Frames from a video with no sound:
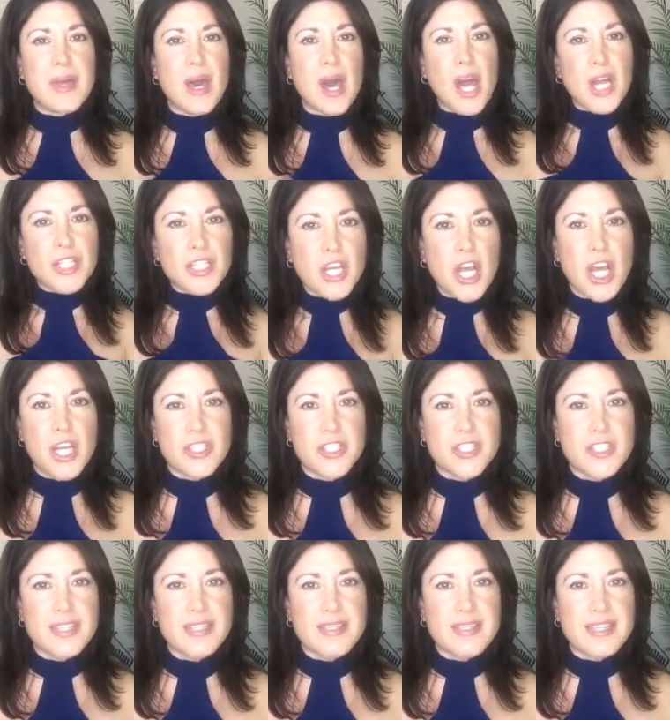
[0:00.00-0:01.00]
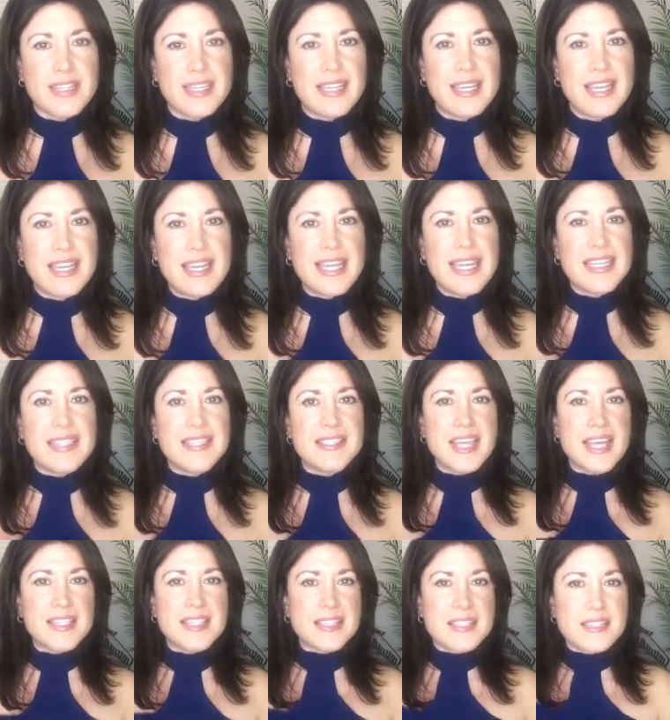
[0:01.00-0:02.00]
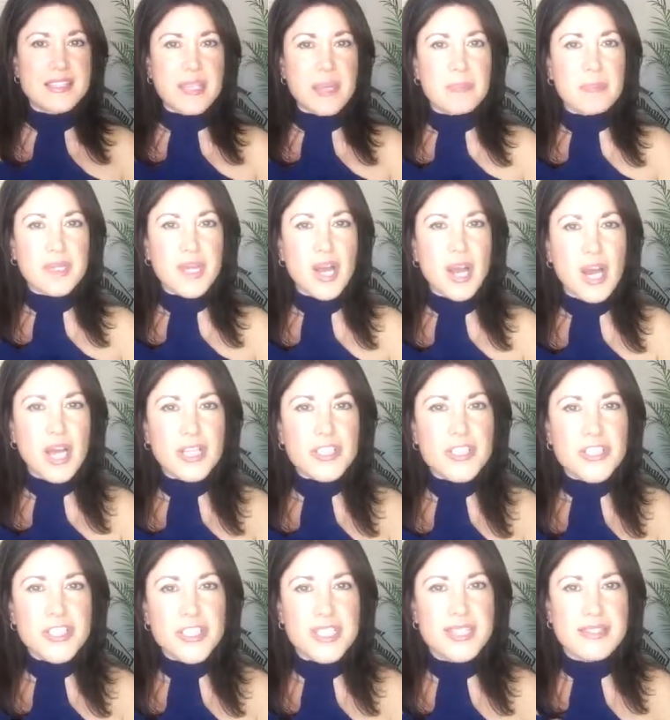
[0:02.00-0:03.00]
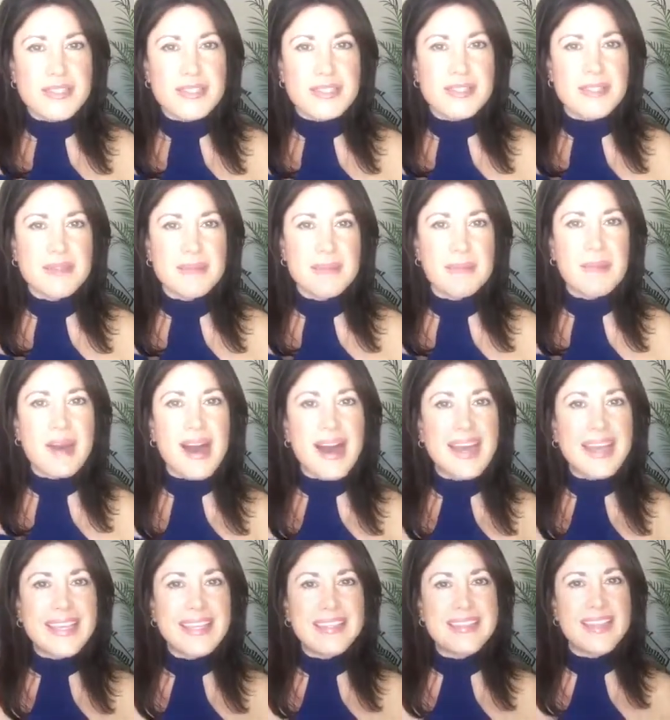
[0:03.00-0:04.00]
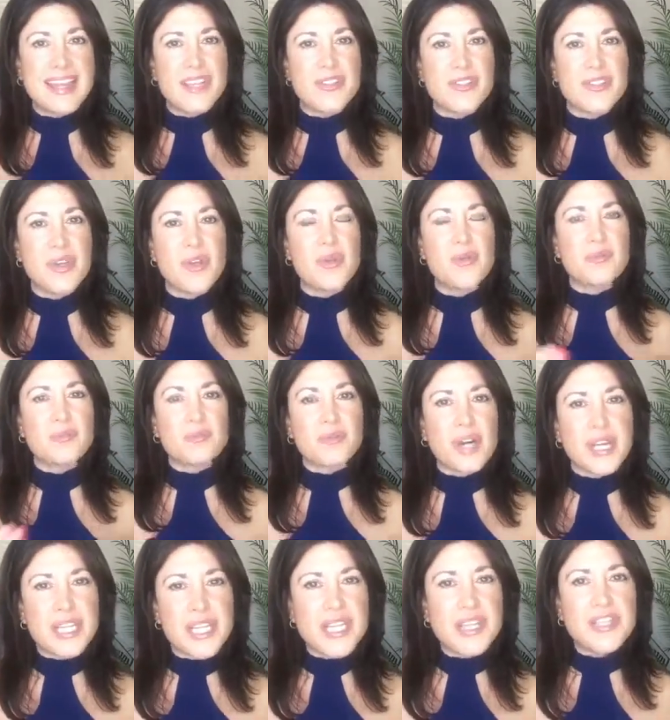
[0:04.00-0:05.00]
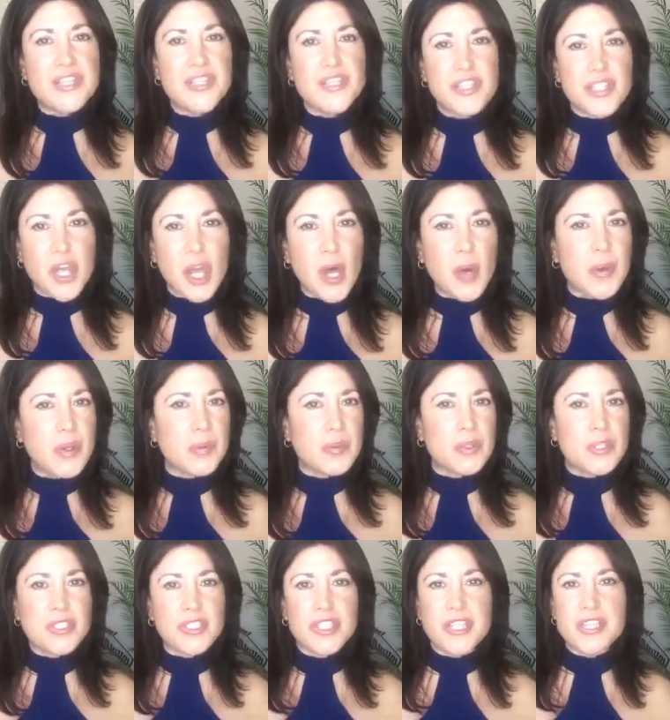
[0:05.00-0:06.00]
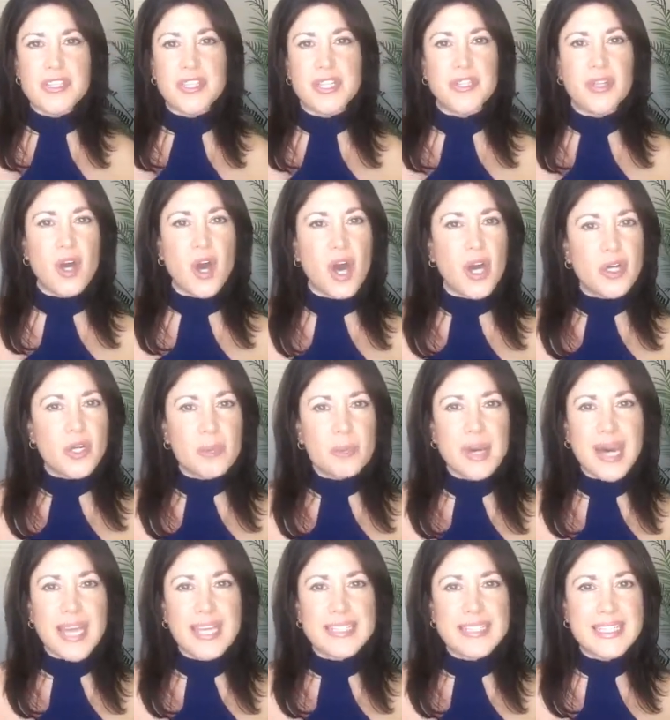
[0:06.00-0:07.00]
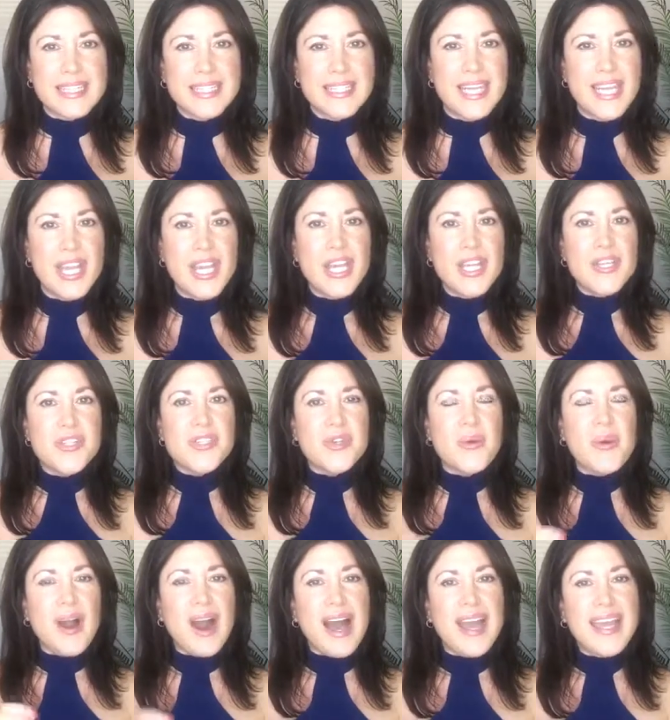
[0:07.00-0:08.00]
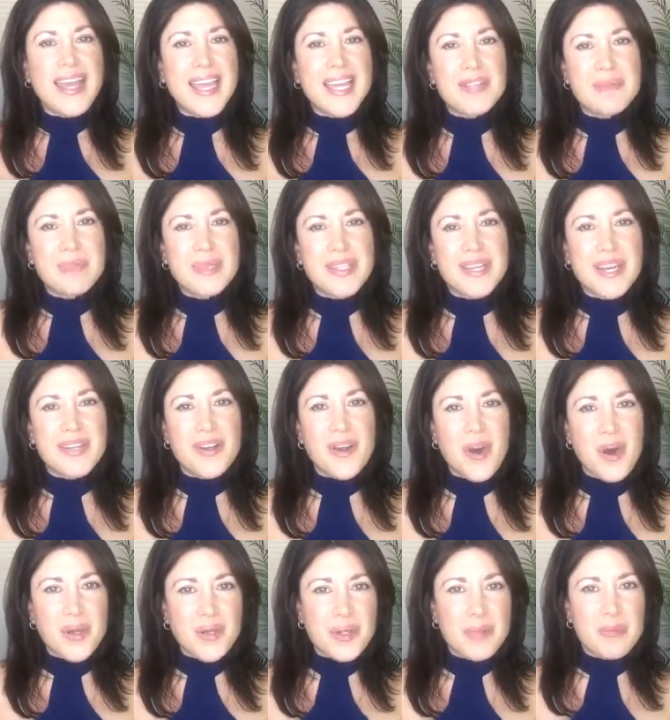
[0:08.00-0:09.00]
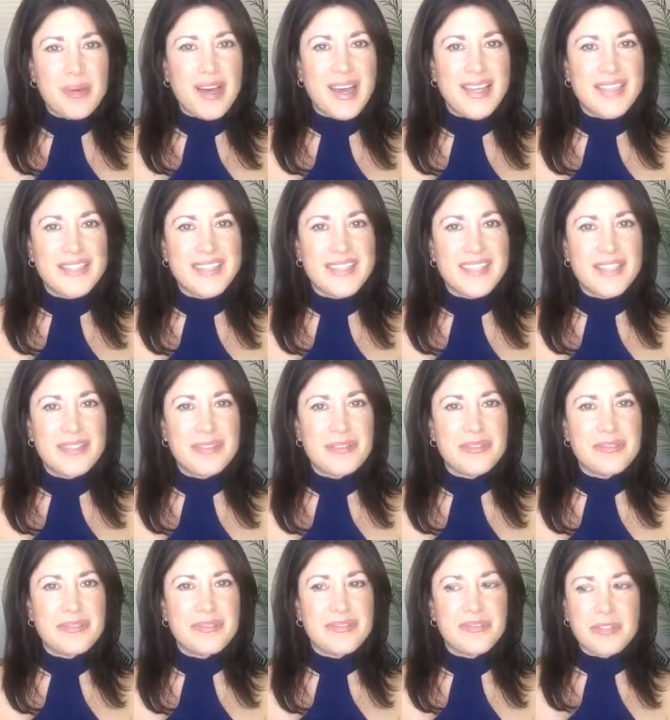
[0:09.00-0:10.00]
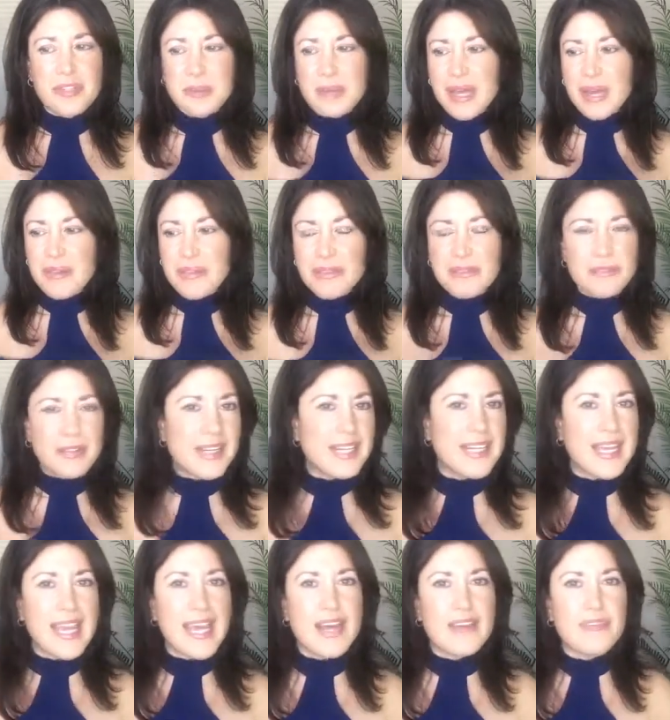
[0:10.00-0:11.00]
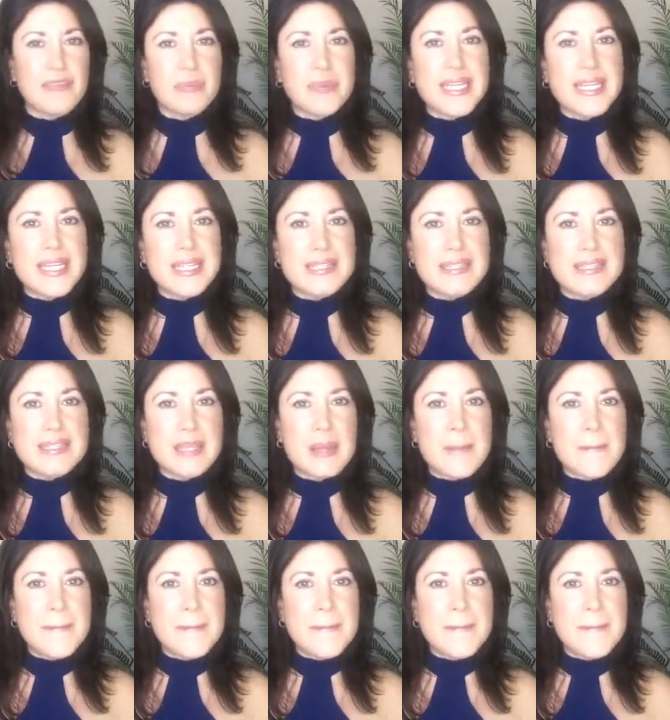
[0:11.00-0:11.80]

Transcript: unconsciously. It's that subconscious mind that's running the show, and we're just on autopilot. So I had been on autopilot for about 3.5 weeks,